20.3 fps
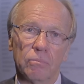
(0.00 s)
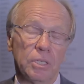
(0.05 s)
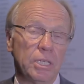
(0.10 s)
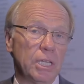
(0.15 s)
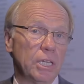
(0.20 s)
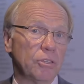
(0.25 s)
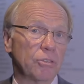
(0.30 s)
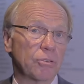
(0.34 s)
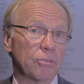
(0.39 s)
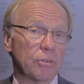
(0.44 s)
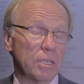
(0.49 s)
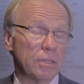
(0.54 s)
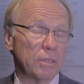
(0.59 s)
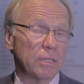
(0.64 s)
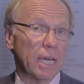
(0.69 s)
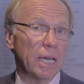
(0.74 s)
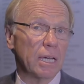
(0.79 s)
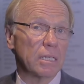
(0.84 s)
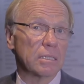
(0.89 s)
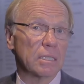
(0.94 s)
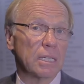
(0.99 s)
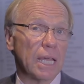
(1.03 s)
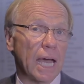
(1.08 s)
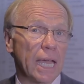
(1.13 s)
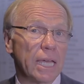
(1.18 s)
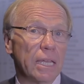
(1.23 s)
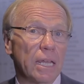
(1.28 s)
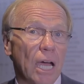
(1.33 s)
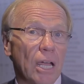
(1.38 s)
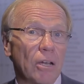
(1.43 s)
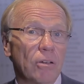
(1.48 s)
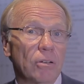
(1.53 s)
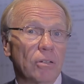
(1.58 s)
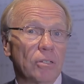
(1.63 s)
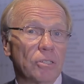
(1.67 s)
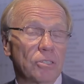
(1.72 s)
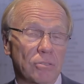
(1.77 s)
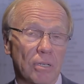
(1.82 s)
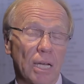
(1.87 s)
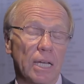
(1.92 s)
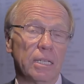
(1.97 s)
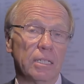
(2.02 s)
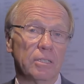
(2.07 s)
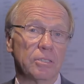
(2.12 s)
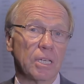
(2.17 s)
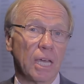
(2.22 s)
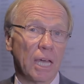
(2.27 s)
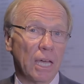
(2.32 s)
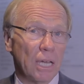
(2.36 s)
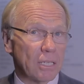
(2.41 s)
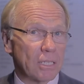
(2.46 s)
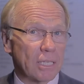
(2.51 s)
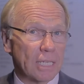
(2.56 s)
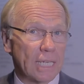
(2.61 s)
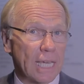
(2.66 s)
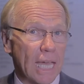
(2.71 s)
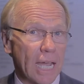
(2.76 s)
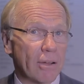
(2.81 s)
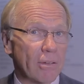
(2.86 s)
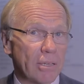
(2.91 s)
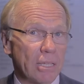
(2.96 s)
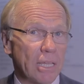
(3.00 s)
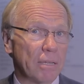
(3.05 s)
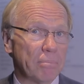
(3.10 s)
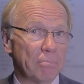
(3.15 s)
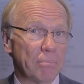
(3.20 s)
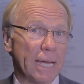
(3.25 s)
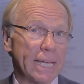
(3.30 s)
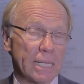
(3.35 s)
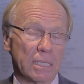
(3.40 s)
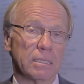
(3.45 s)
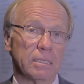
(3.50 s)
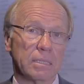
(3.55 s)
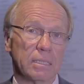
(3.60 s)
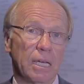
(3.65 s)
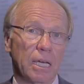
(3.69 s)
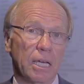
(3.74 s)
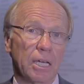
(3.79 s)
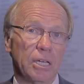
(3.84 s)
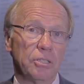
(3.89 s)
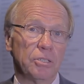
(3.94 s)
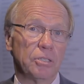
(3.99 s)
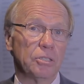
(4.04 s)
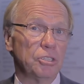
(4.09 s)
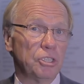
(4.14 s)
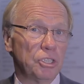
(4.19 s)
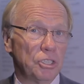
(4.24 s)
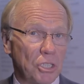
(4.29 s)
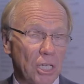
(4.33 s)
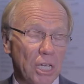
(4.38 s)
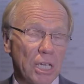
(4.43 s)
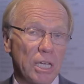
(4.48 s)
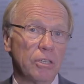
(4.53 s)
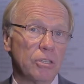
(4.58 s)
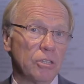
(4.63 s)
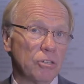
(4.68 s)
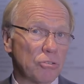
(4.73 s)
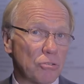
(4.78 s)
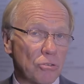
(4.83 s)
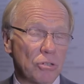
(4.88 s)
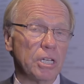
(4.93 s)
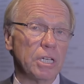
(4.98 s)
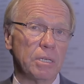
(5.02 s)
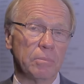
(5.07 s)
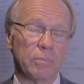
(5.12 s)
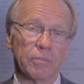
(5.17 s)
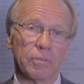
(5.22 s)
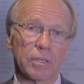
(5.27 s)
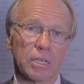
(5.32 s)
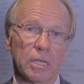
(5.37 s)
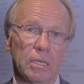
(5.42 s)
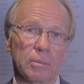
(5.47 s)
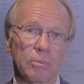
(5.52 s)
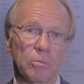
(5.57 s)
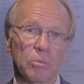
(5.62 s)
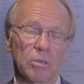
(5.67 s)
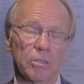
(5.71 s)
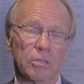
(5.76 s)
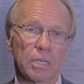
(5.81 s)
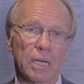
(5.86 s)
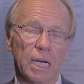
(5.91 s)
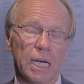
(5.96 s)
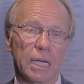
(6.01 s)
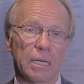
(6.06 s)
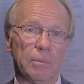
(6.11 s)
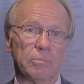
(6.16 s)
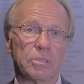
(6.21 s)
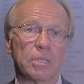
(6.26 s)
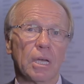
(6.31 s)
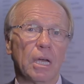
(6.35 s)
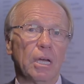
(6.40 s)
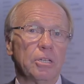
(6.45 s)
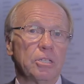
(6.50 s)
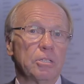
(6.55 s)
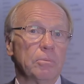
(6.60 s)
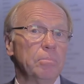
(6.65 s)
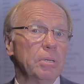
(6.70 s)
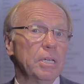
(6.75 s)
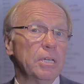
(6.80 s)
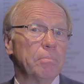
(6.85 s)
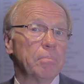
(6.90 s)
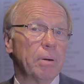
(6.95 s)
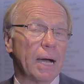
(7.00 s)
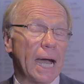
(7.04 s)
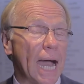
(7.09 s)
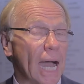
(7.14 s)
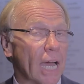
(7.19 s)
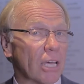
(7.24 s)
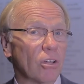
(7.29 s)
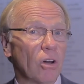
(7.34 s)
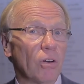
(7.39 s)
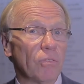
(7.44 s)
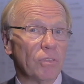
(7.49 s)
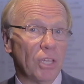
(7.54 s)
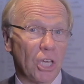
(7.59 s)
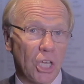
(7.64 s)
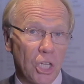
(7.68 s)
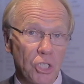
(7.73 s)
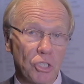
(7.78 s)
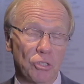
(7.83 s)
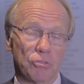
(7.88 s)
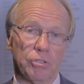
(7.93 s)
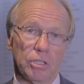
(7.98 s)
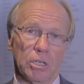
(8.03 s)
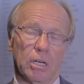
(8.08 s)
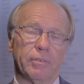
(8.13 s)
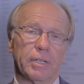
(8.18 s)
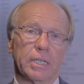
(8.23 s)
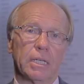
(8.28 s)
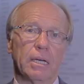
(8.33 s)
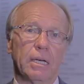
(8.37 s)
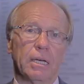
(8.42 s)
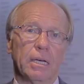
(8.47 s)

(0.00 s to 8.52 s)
We need 3,800 Australians to carry that baton, to share the dream of the Commonwealth Games, to be part of the history of it.